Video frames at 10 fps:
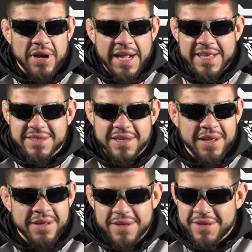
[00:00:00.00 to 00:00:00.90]
I get
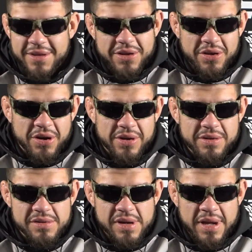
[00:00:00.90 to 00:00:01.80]
to, you
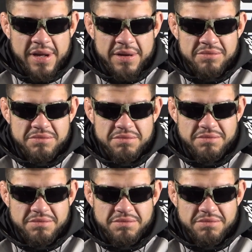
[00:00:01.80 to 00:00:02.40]
know,